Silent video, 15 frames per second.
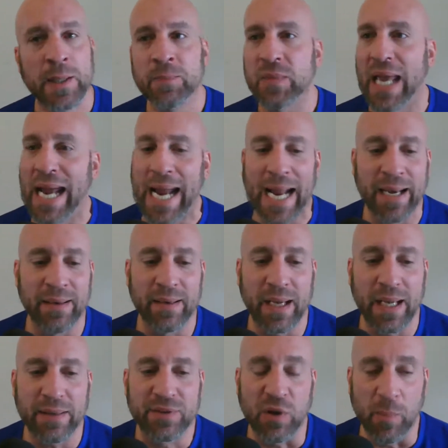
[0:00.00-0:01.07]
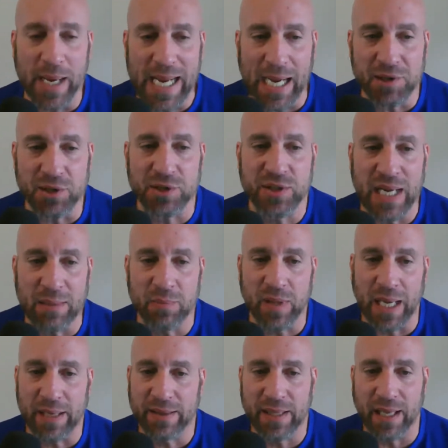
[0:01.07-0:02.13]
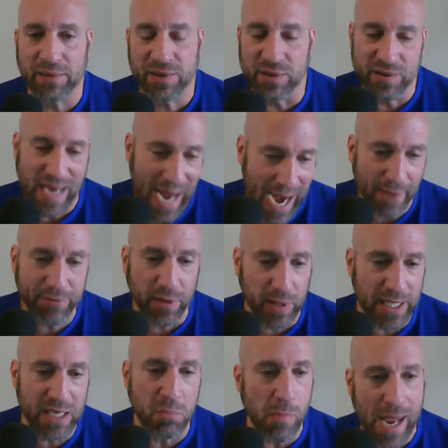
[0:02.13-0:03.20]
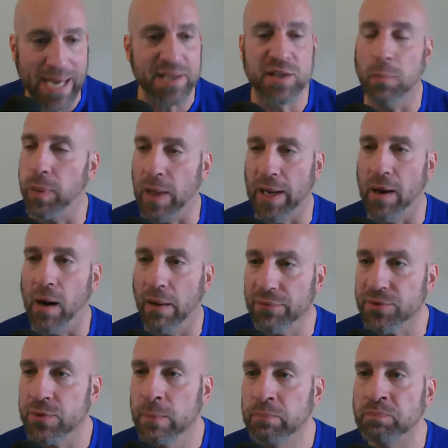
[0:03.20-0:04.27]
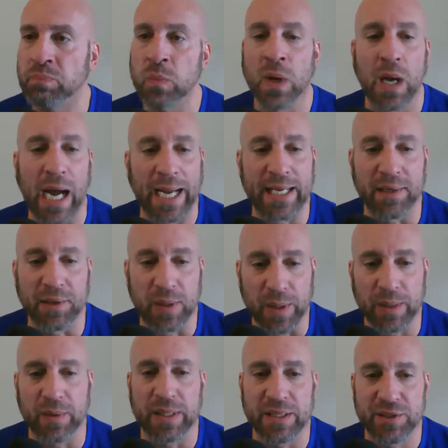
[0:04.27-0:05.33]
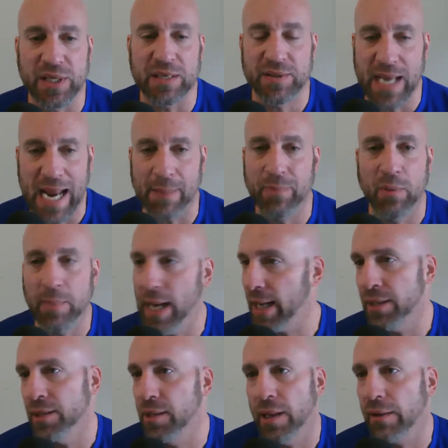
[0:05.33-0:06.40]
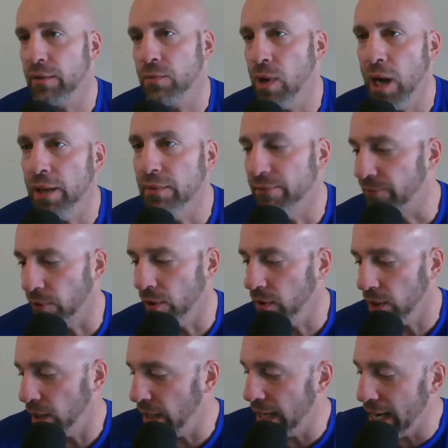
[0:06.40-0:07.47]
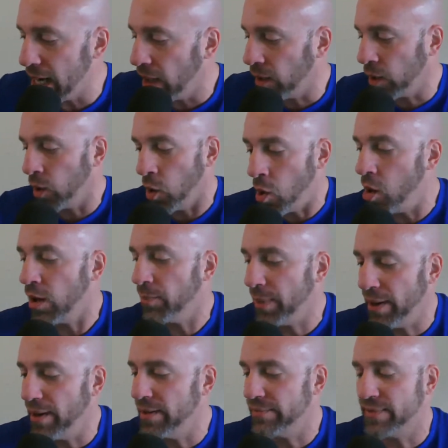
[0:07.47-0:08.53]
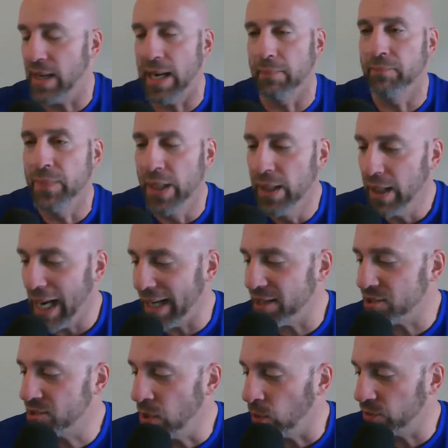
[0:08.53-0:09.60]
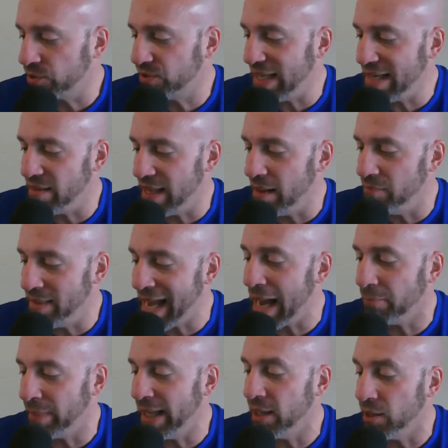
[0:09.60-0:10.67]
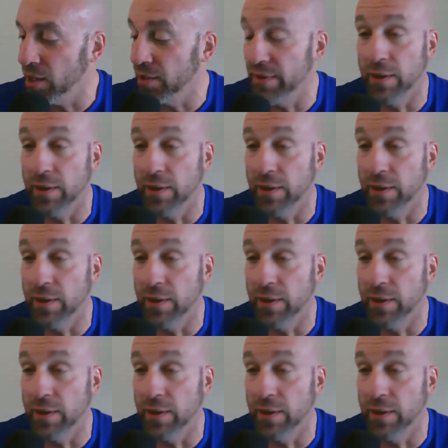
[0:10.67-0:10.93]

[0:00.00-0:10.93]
And to me, I just seems like that since half the league makes the playoffs, I can clearly see Tampa making another run for a long period of time. I just don't see them not being good.